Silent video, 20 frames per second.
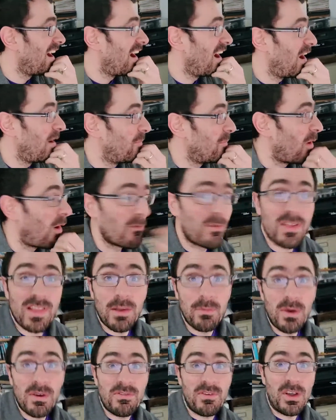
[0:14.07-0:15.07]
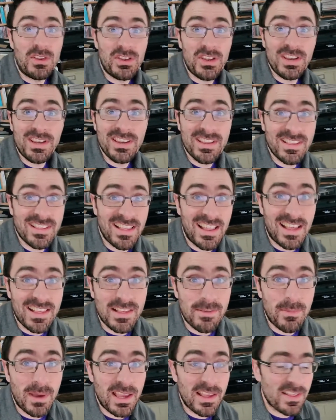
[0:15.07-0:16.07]
Um, obviously, we're funded, so
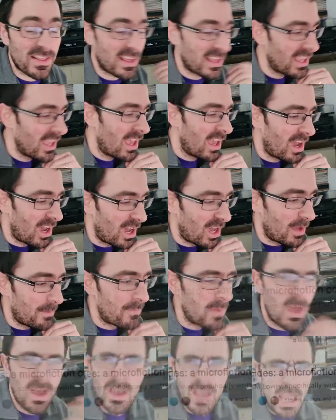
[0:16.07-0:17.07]
that's amazing. Um,